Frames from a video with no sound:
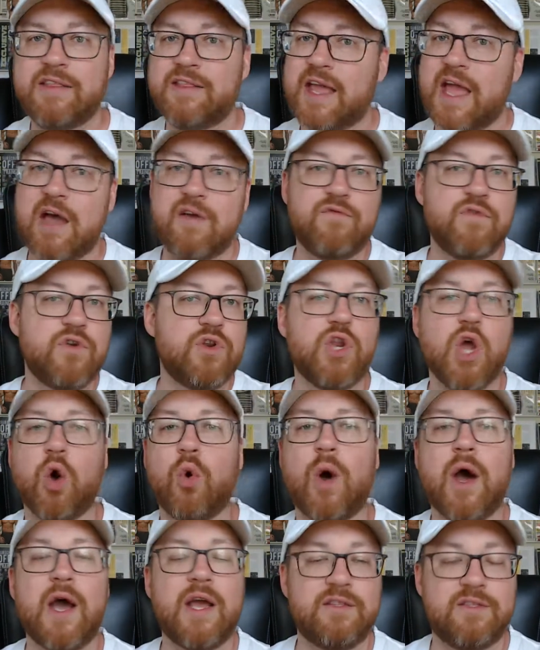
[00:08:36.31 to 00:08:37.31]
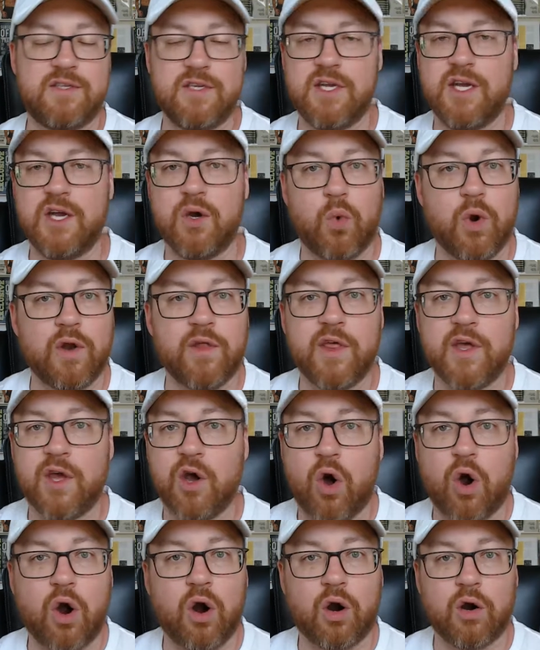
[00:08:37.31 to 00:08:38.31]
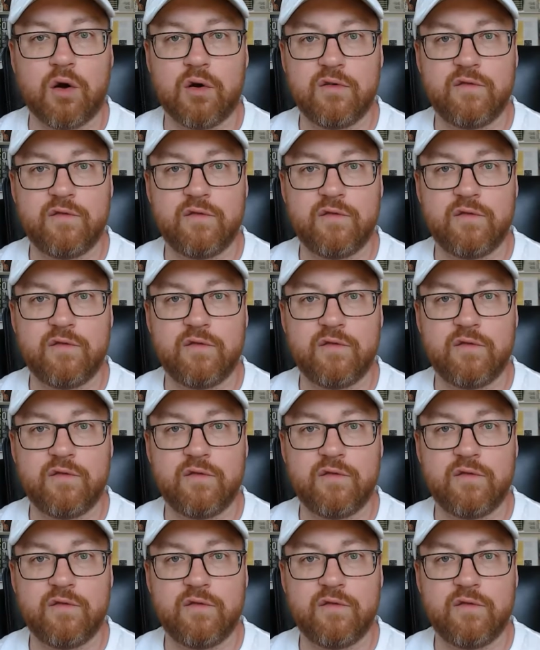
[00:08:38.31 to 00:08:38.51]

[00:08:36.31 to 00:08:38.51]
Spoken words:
they have no idea where they are